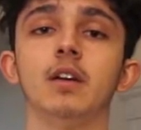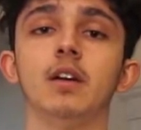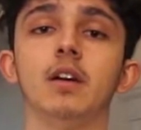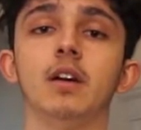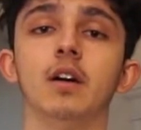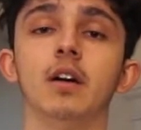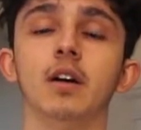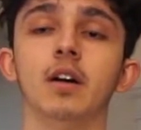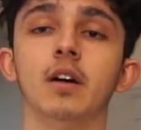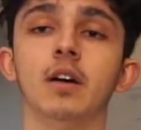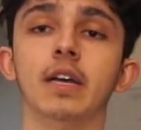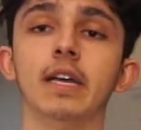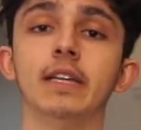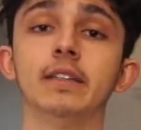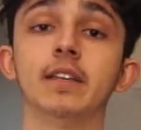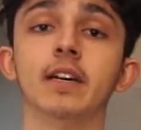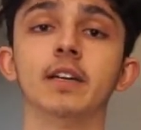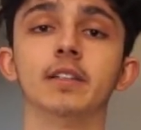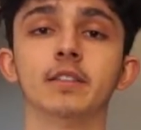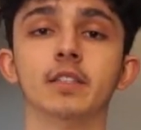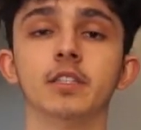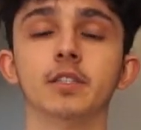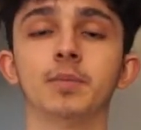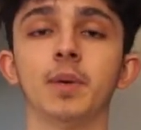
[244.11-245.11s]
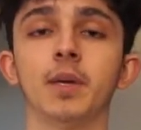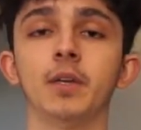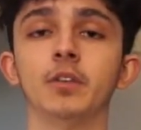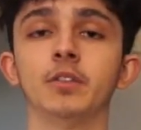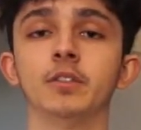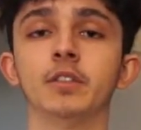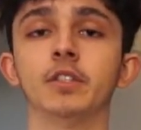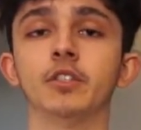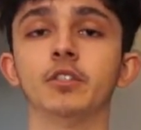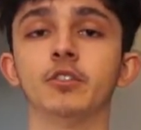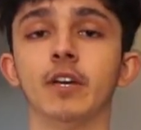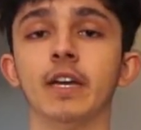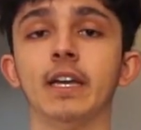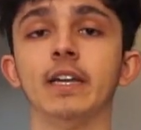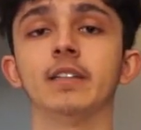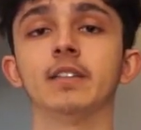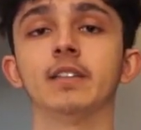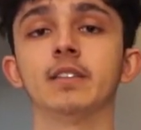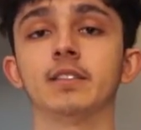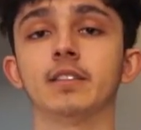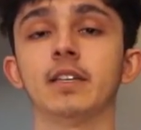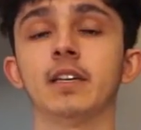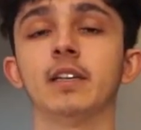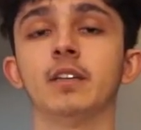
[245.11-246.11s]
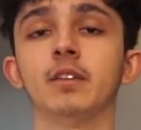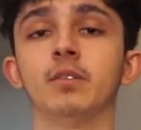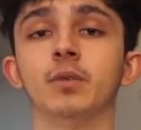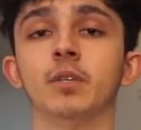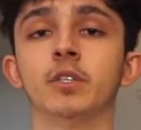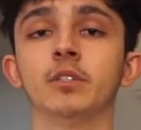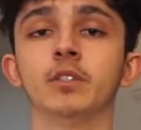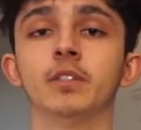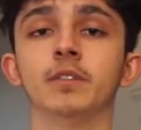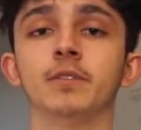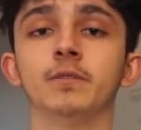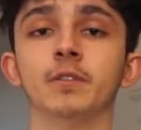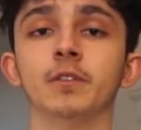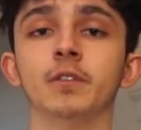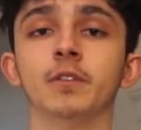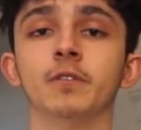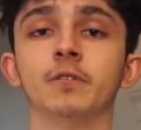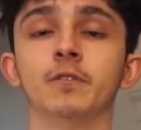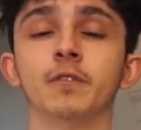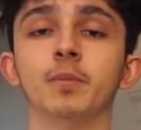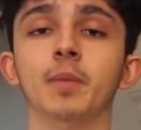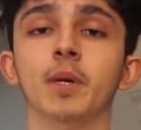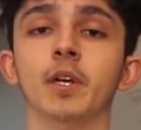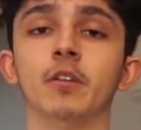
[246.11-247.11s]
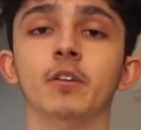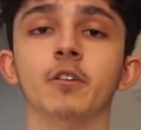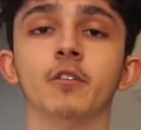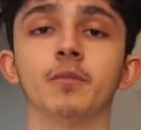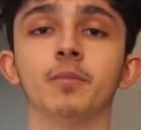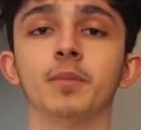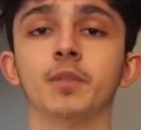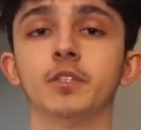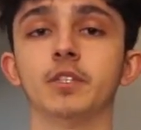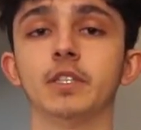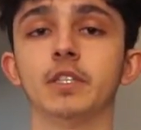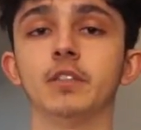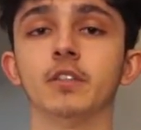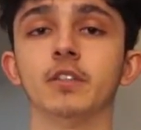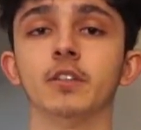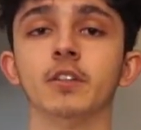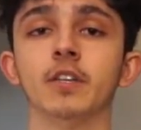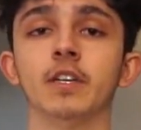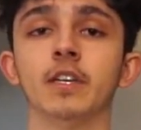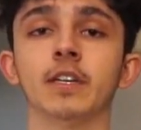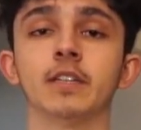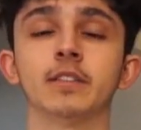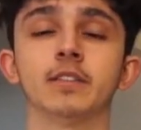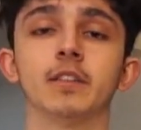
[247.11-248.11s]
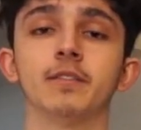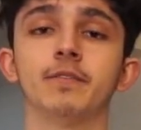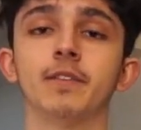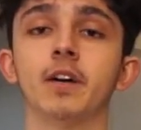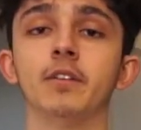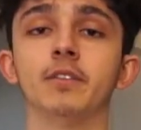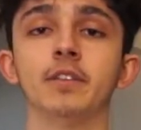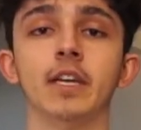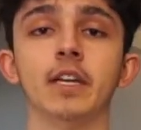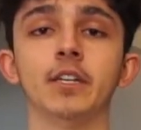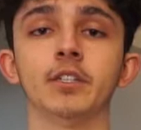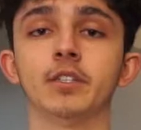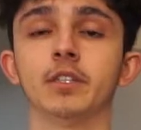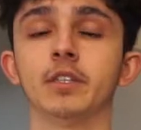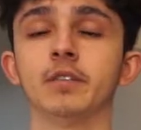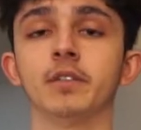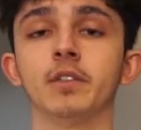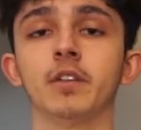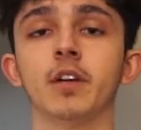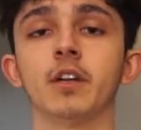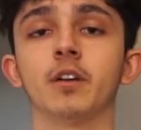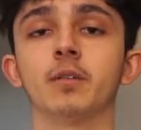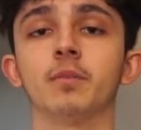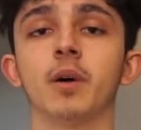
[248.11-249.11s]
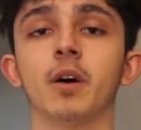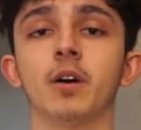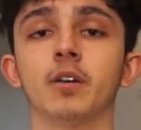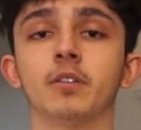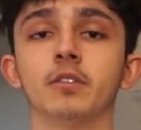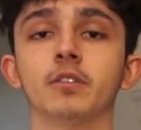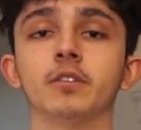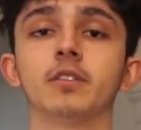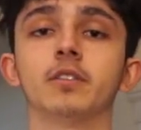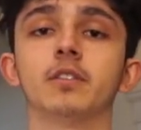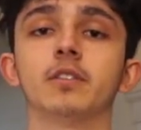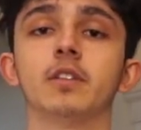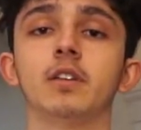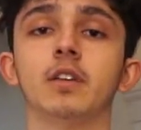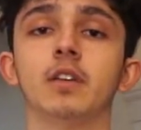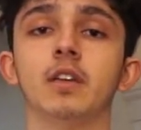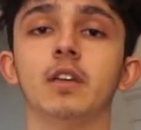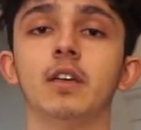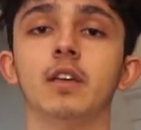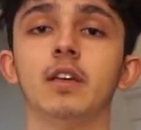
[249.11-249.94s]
It does this by using gradient descent, which if you're familiar with machine learning, it's the foundation of a lot of models.